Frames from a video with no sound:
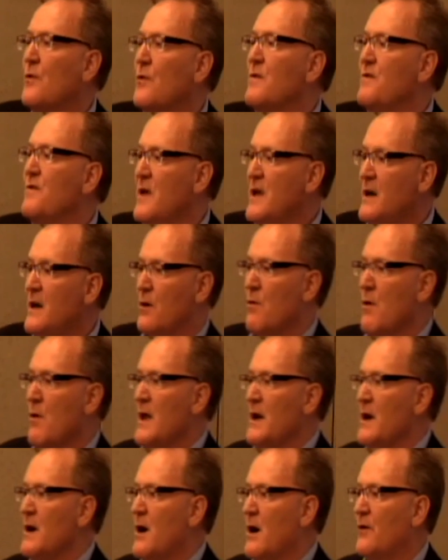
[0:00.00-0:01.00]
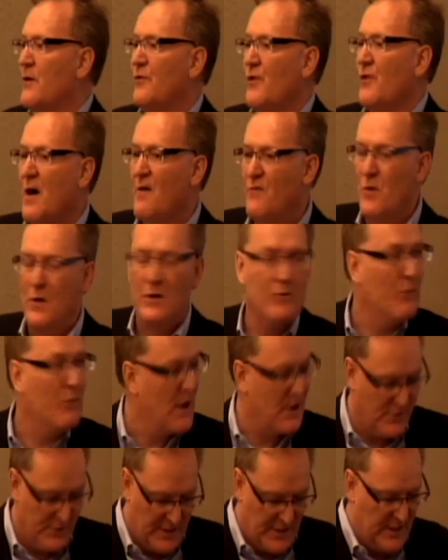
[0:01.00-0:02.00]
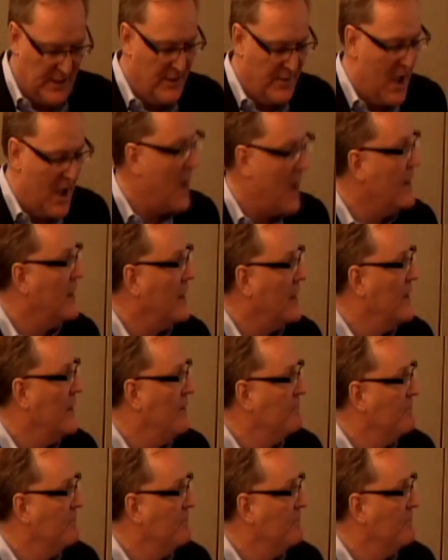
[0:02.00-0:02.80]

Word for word: so they've integrated our software directly into that.